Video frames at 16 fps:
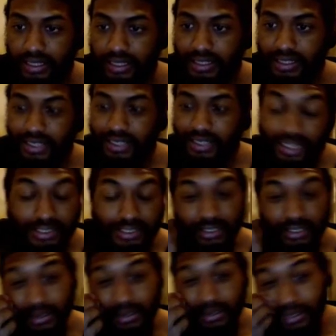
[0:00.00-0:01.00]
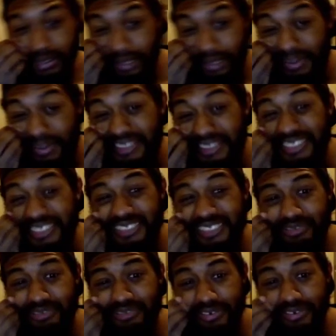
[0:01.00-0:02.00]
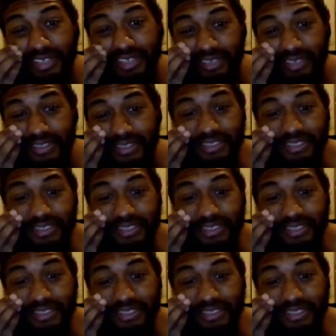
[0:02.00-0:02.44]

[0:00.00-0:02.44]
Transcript: again, that's another thing about this movie that I really